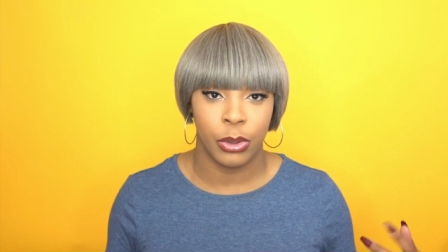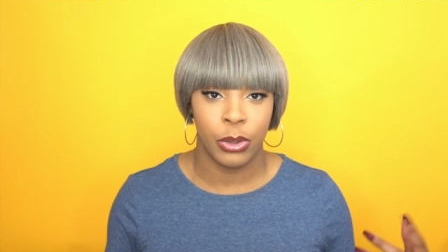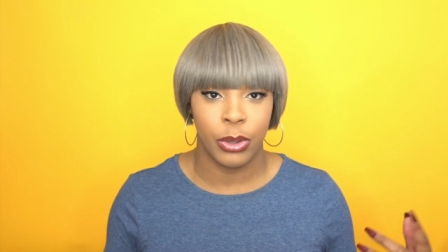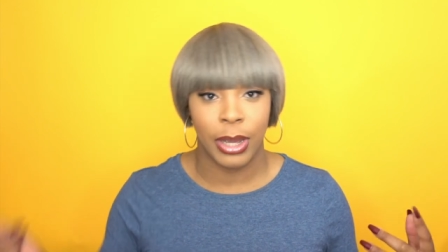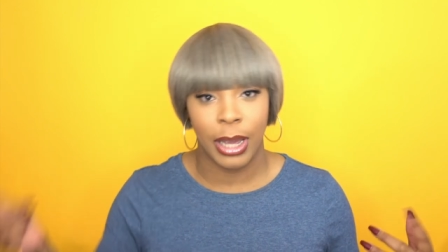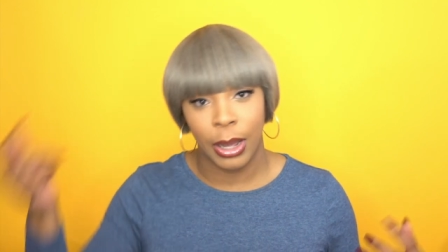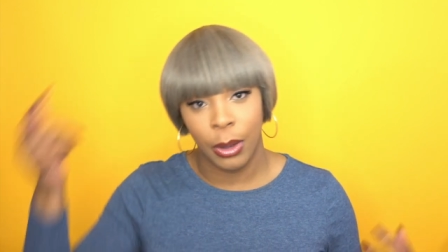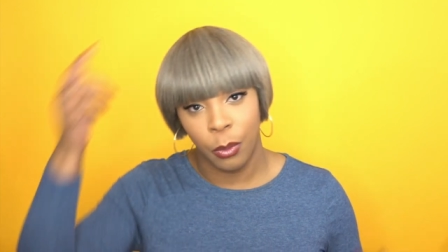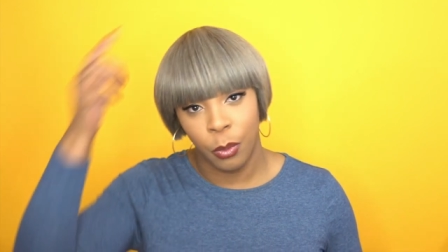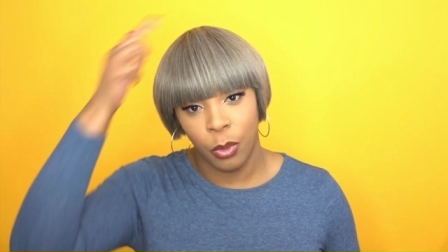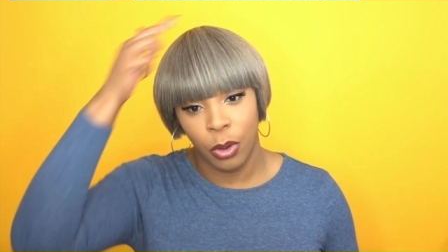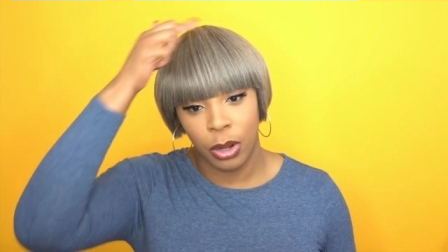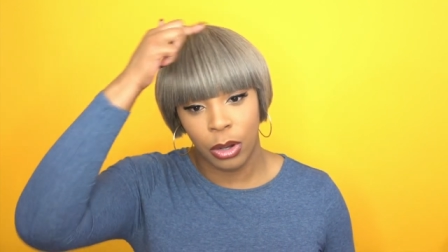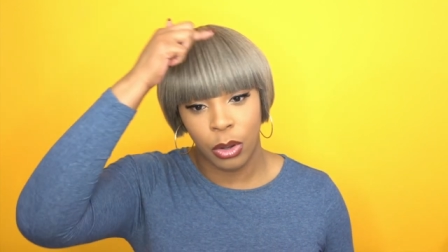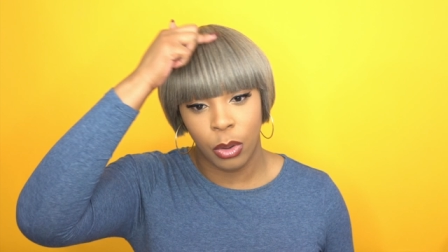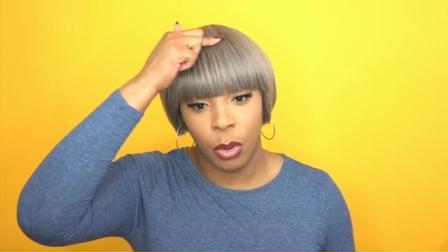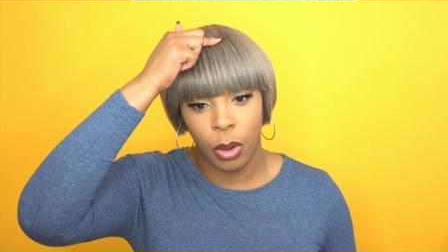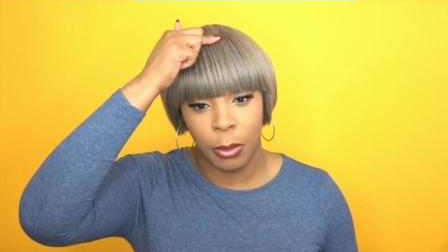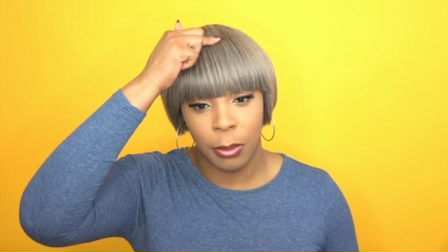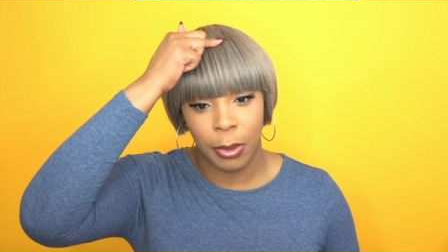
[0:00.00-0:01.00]
You get one
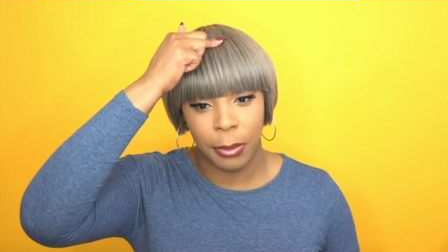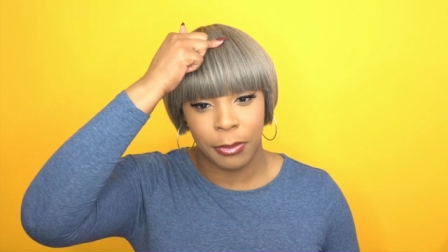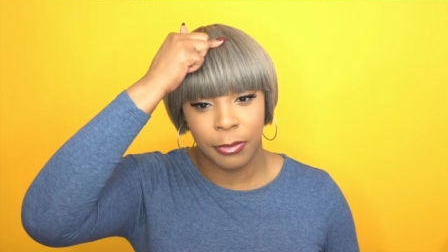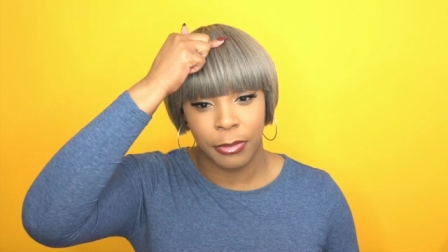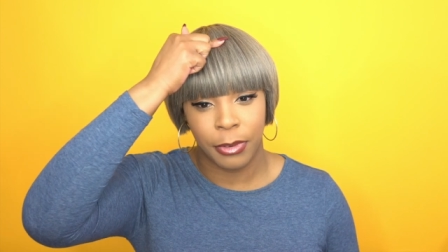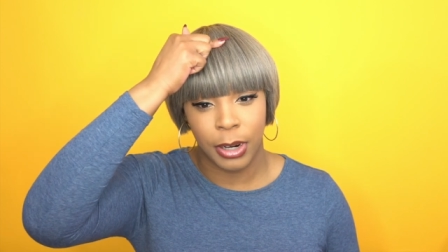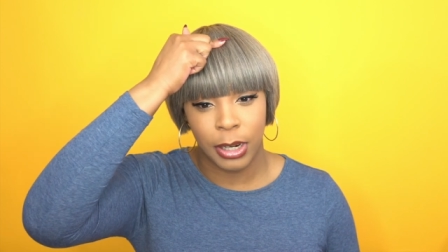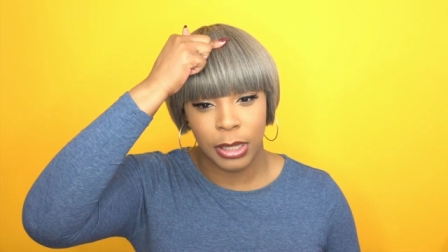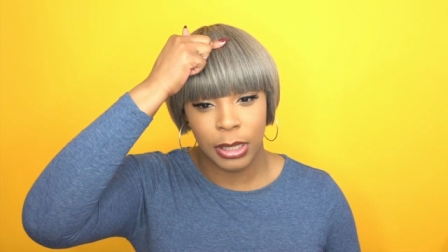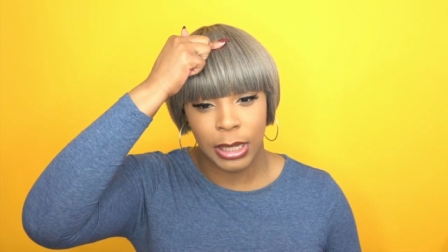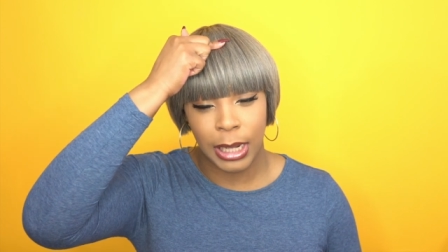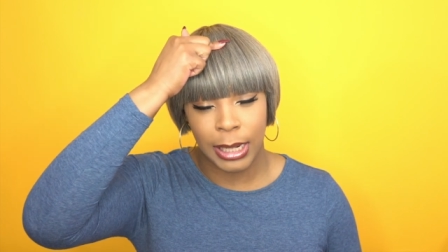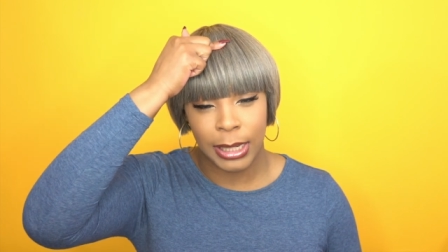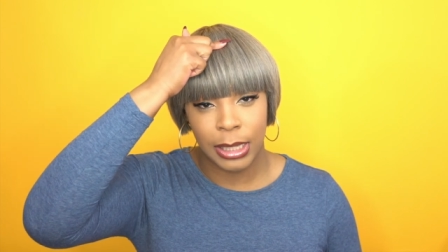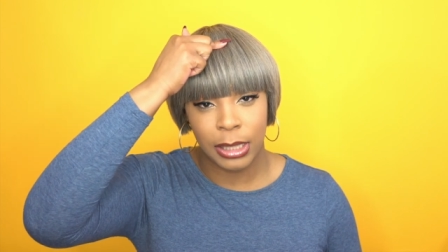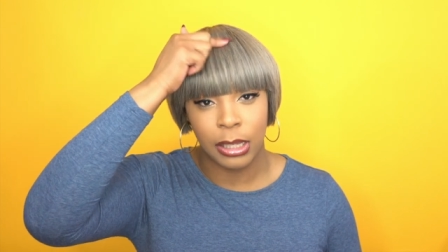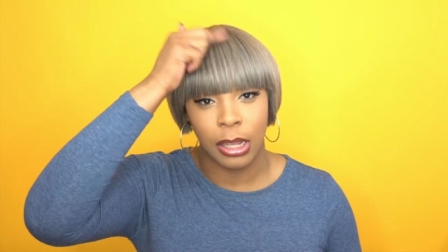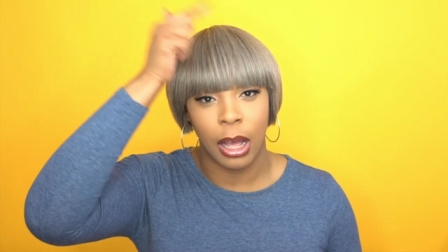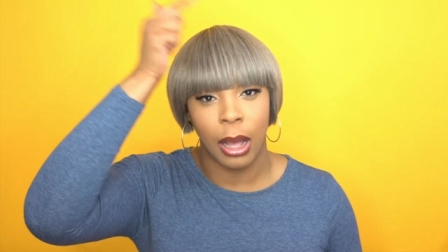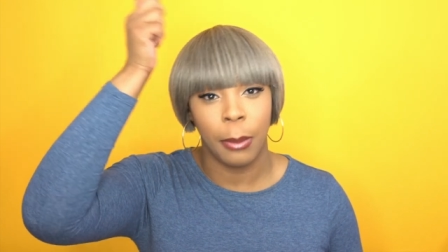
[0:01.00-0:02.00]
comb up front at
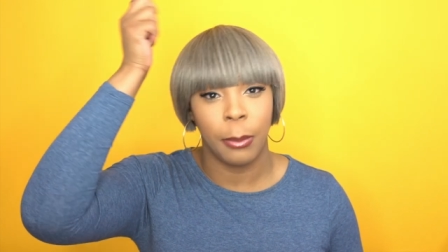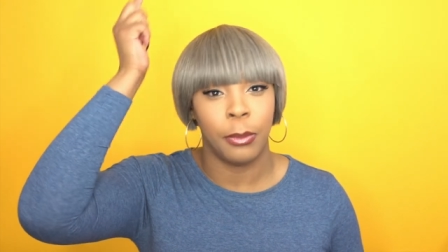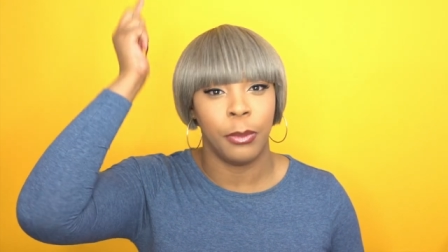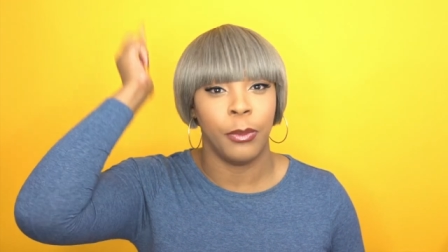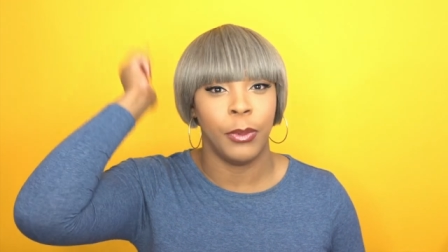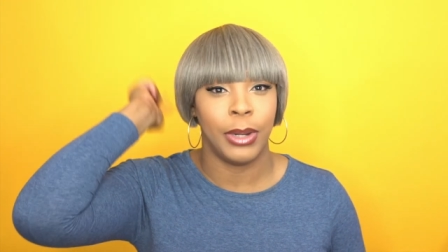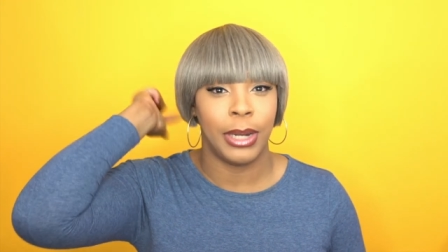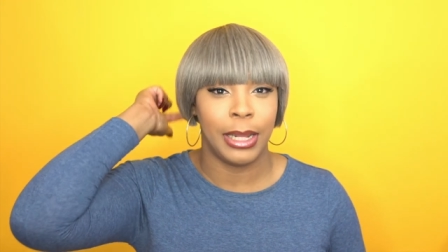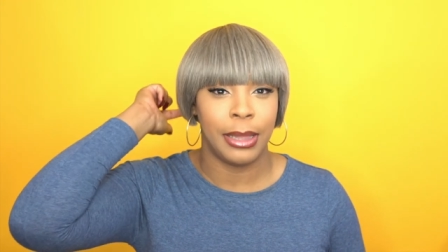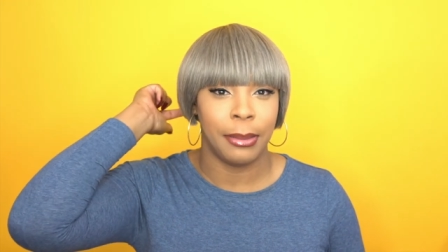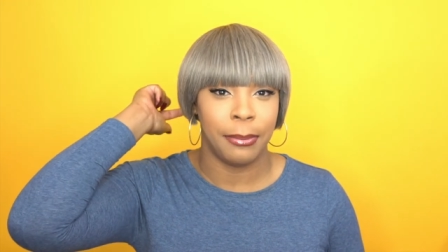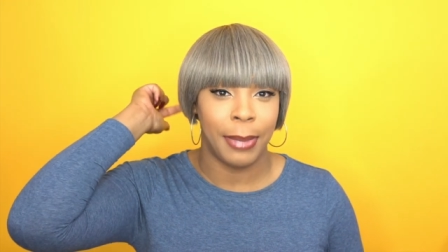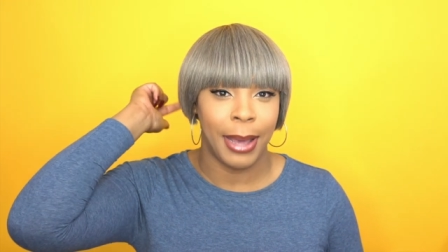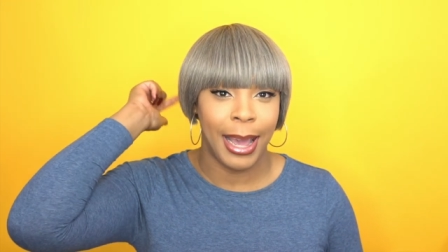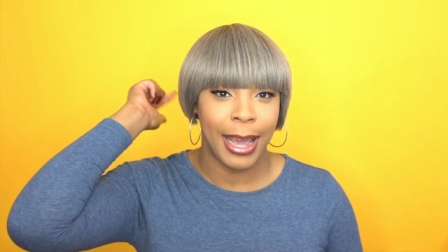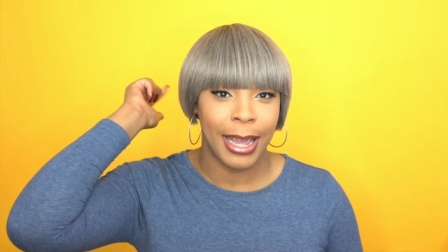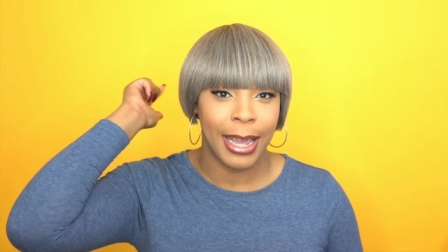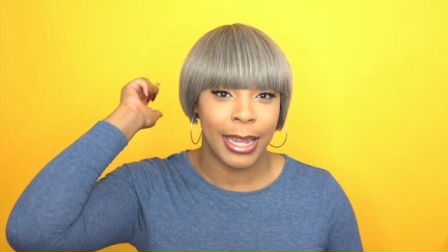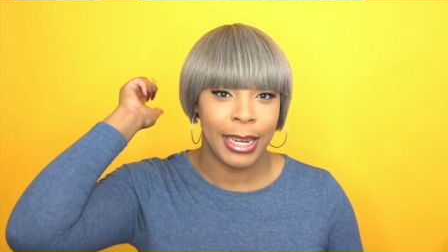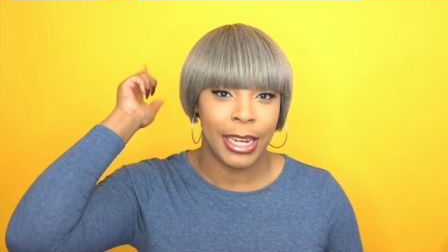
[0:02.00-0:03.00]
the top, one at the
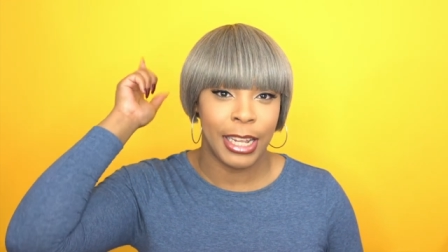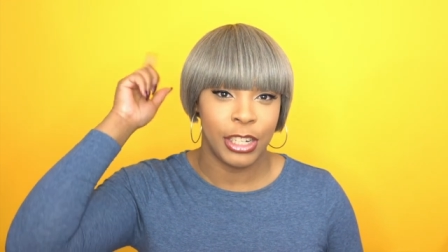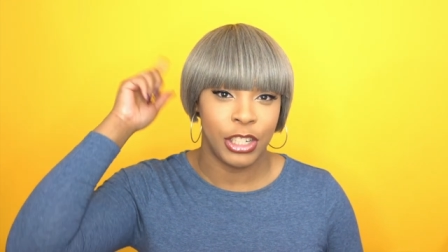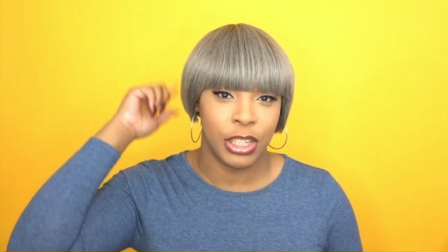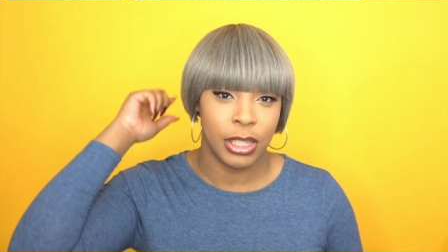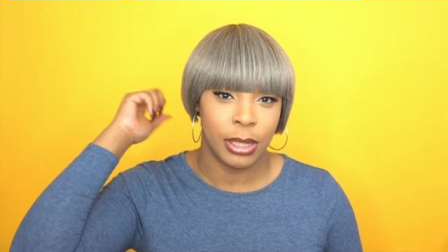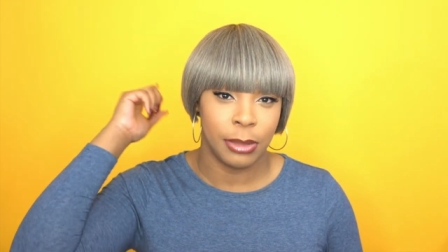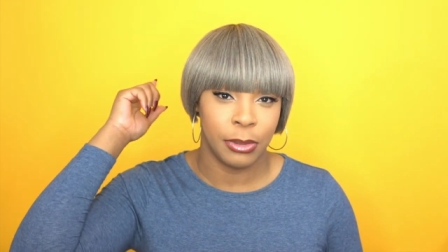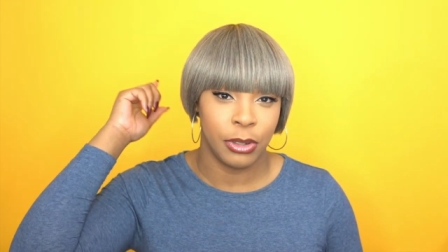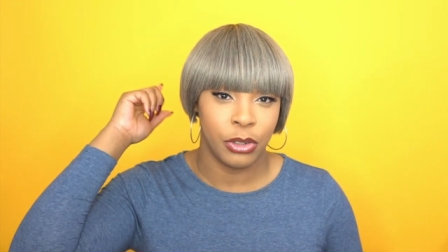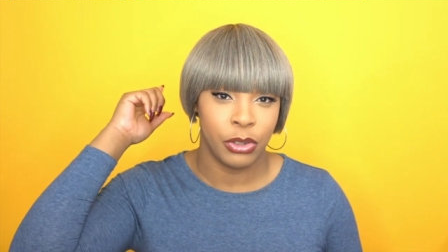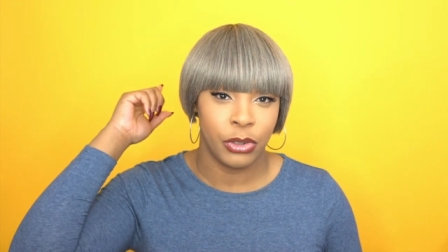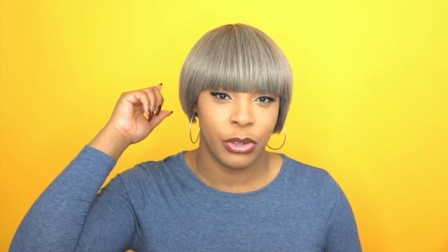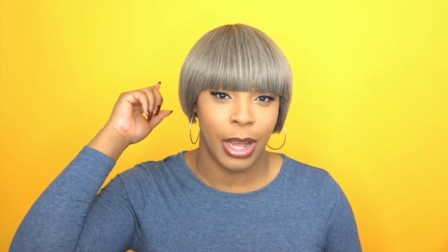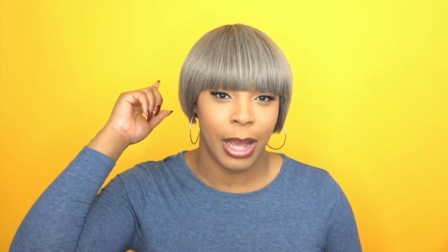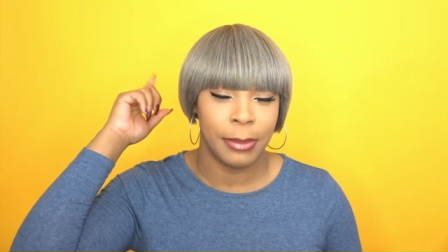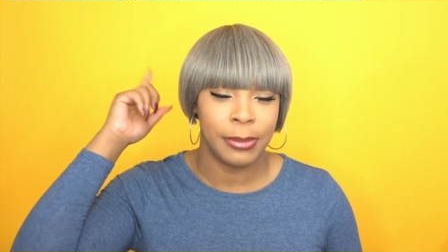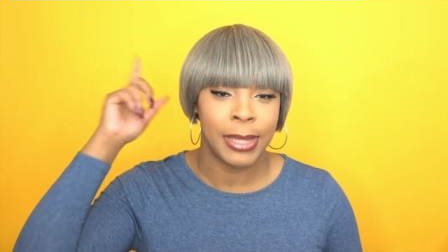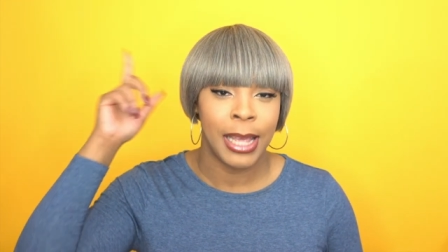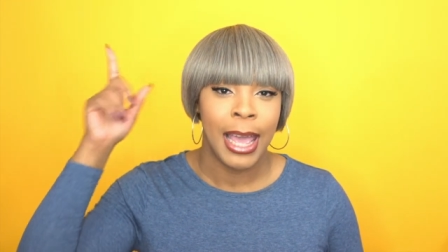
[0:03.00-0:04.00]
back, and the adjustable
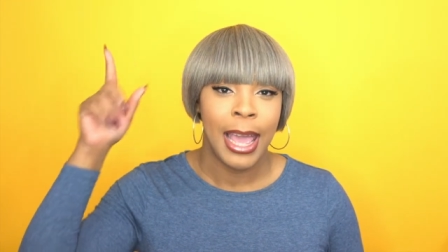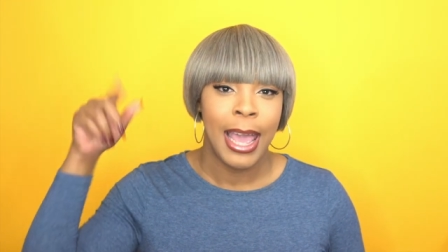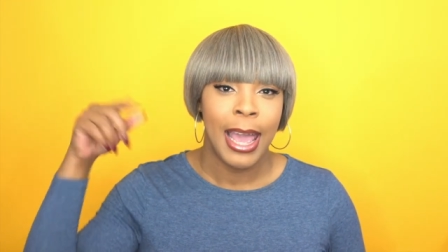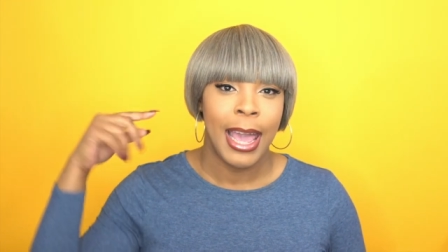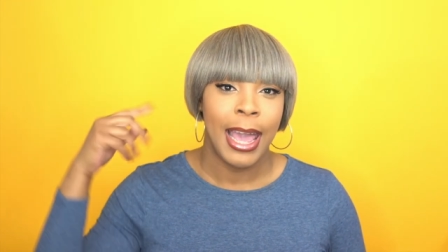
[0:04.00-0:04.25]
straps,